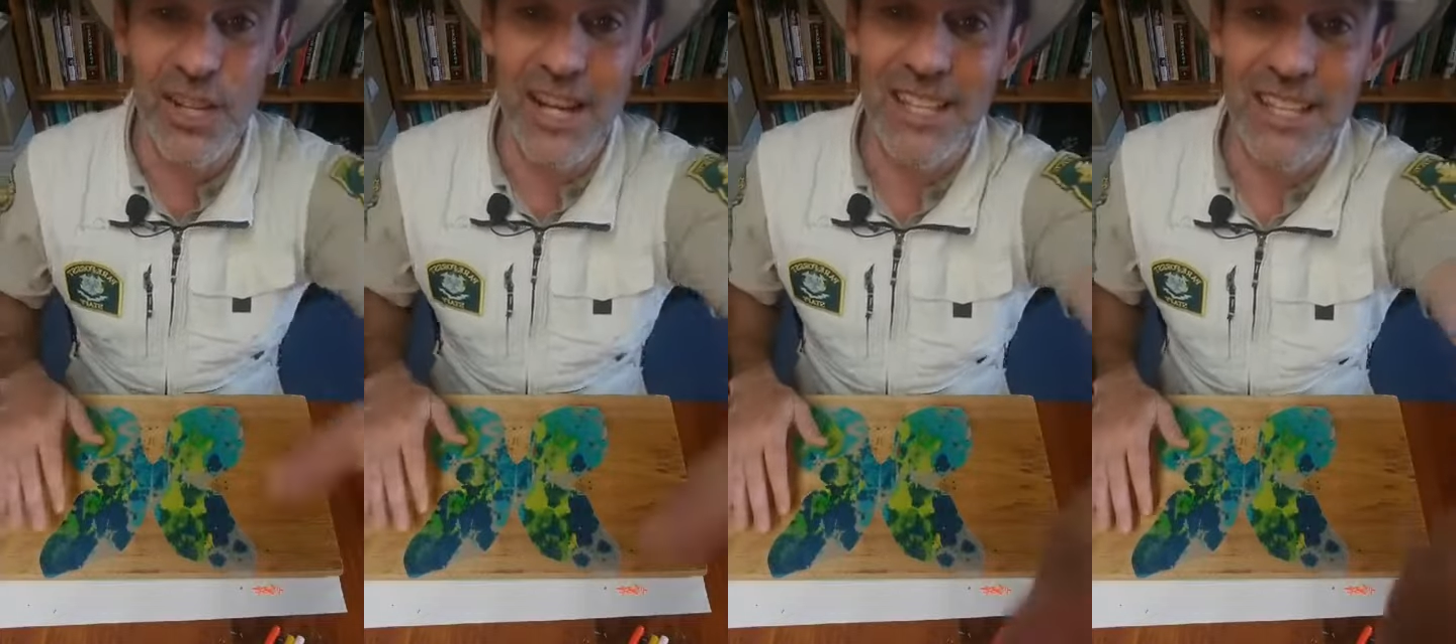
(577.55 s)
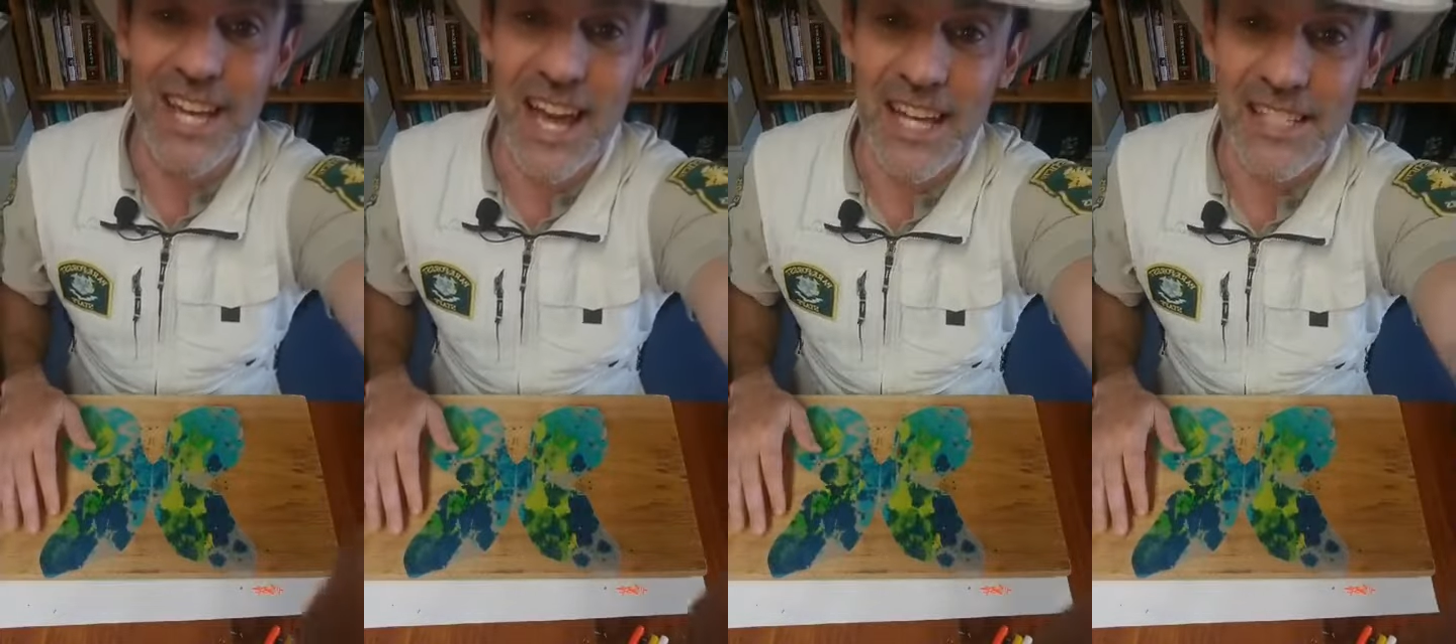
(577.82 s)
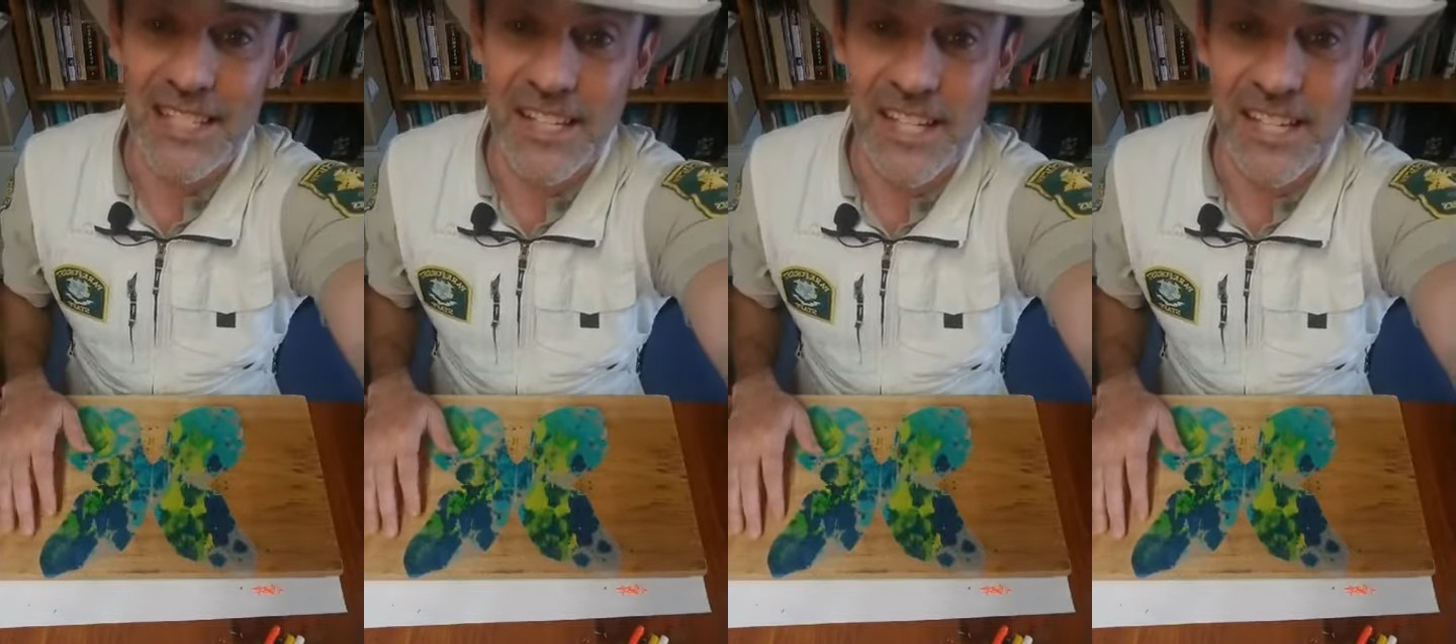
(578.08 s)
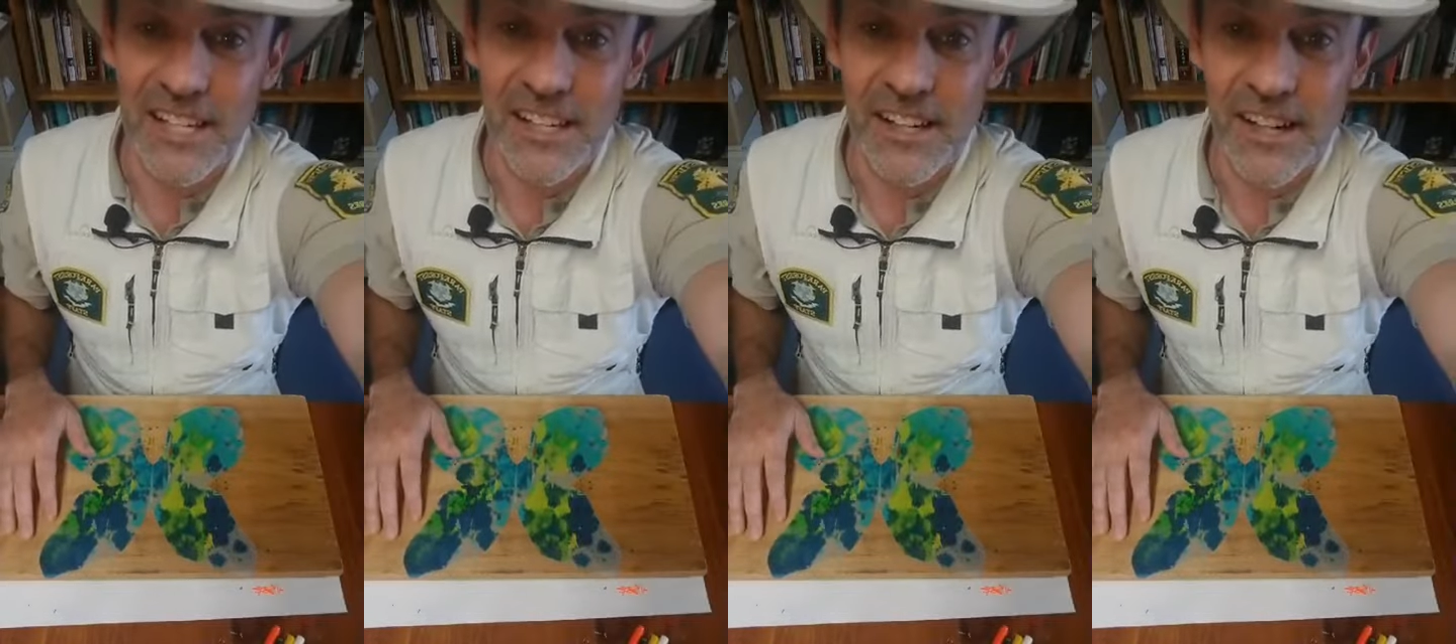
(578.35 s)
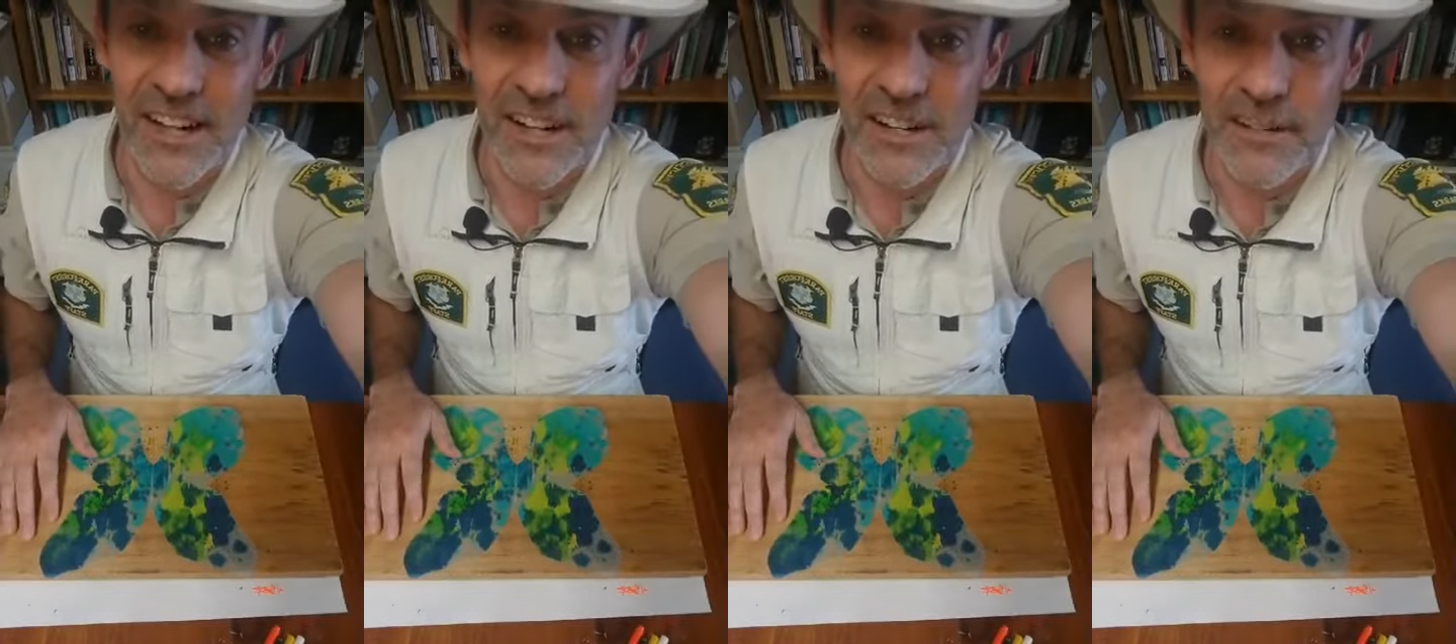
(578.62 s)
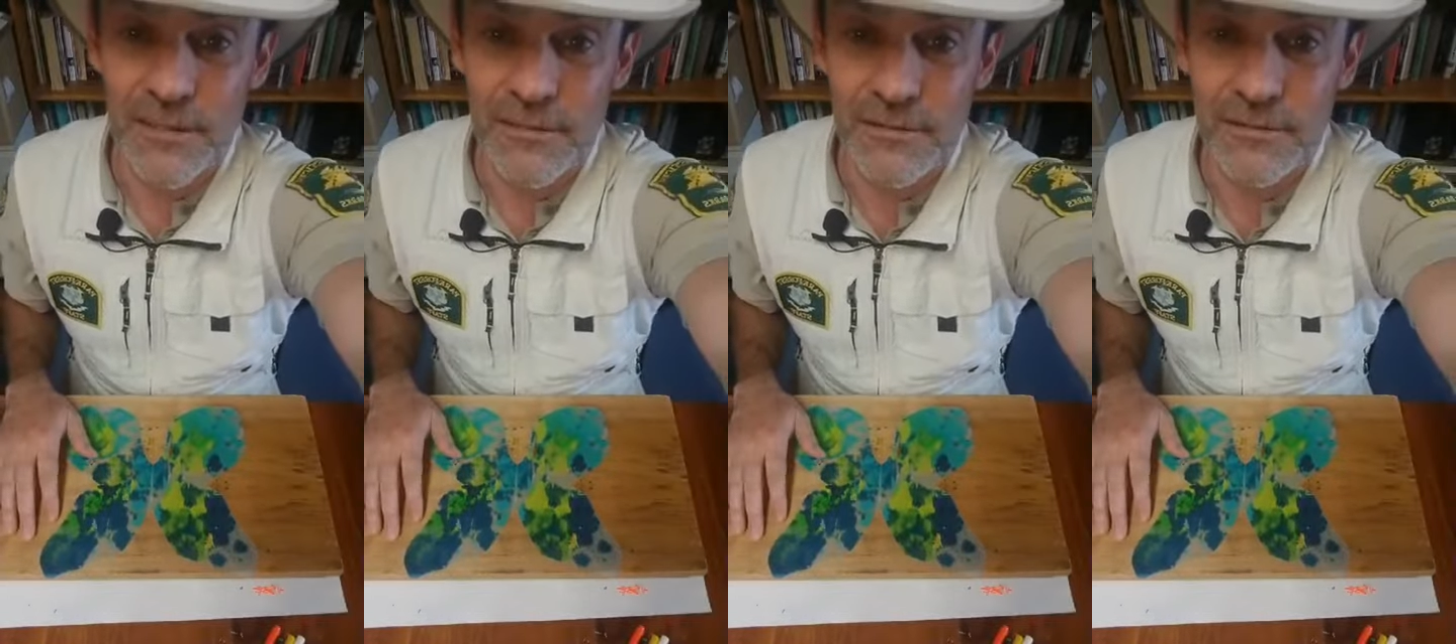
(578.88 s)
like the idea
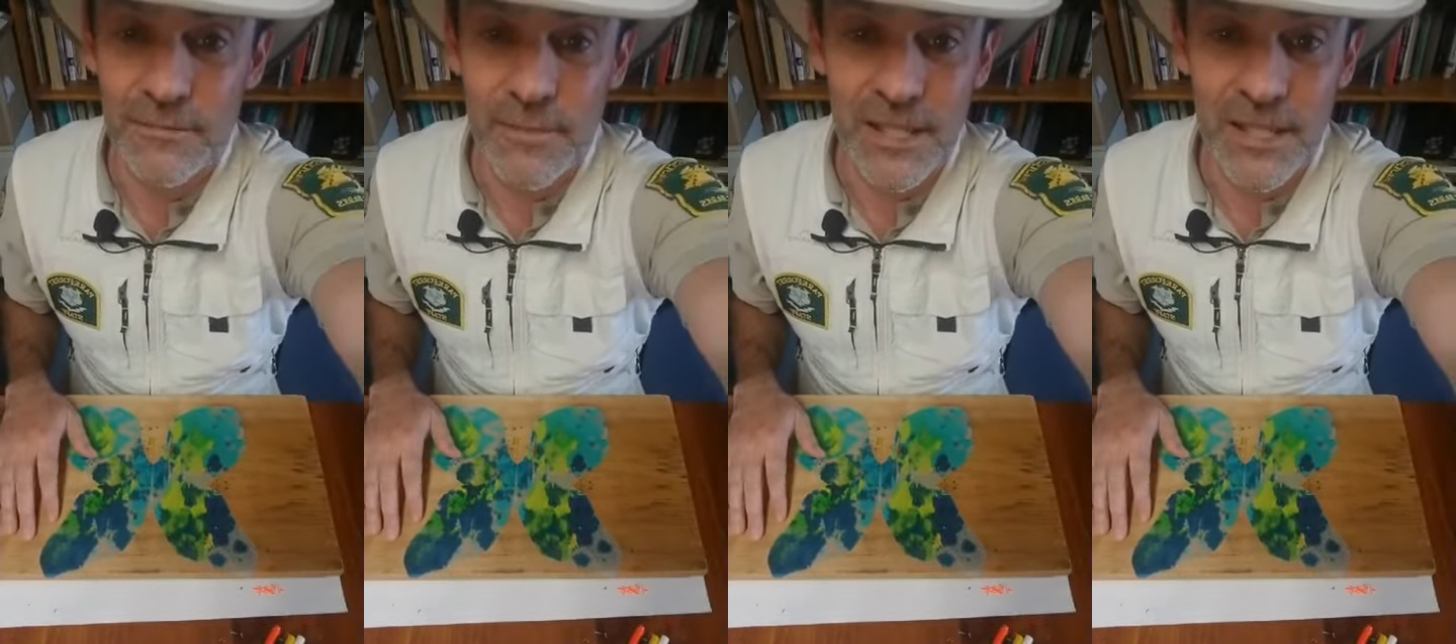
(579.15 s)
of